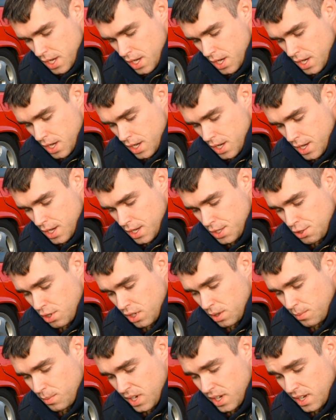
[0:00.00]
Uh, you
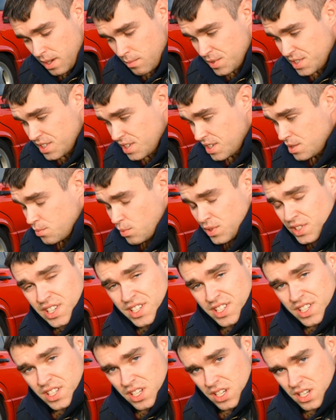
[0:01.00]
can buy a Mercedes
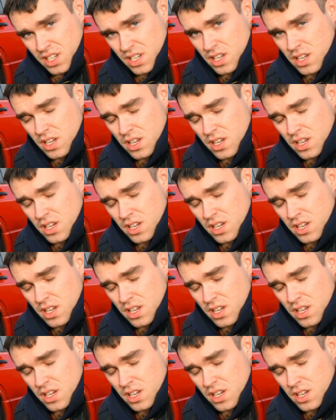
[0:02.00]
190E,